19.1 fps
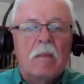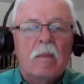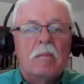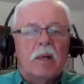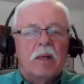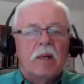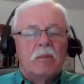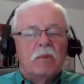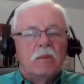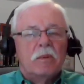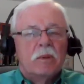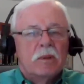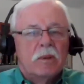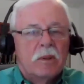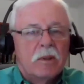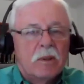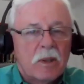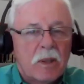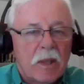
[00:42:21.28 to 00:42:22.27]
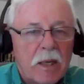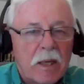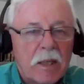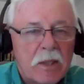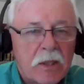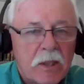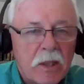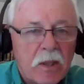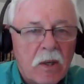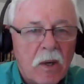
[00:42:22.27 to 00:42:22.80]
But
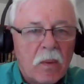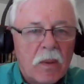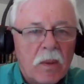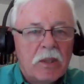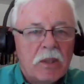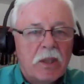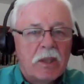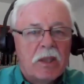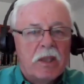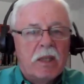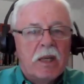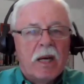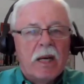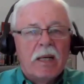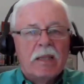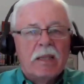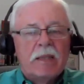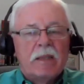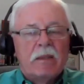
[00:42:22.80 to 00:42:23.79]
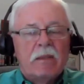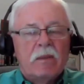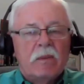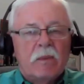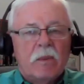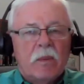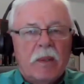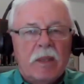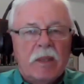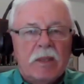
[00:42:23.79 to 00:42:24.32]
thanks to going to the United States,
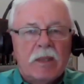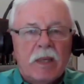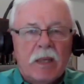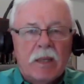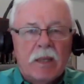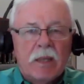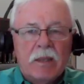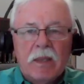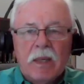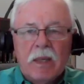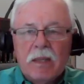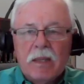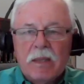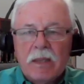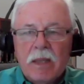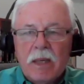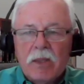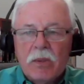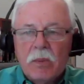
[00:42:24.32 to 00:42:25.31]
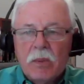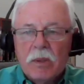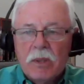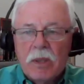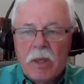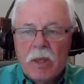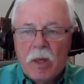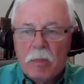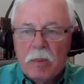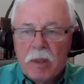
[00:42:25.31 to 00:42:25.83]
well, wait a second, the United States
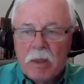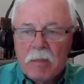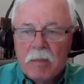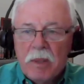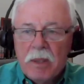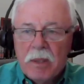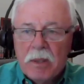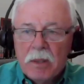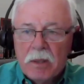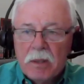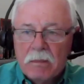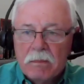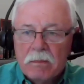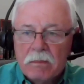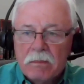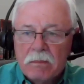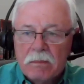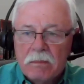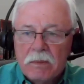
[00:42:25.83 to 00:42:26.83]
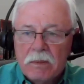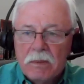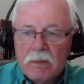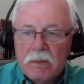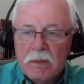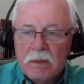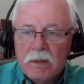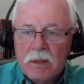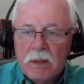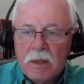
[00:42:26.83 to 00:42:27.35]
wasn't helping them either.
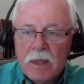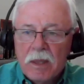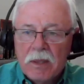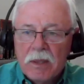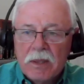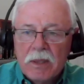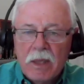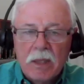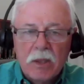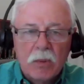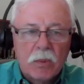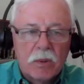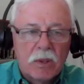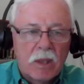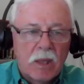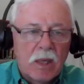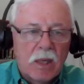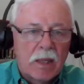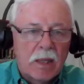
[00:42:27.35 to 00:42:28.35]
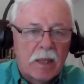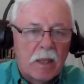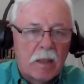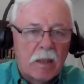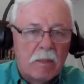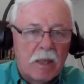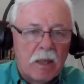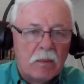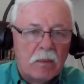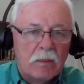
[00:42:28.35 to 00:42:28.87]
The United States was locking
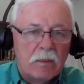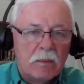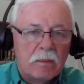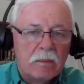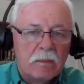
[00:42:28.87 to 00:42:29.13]
them out.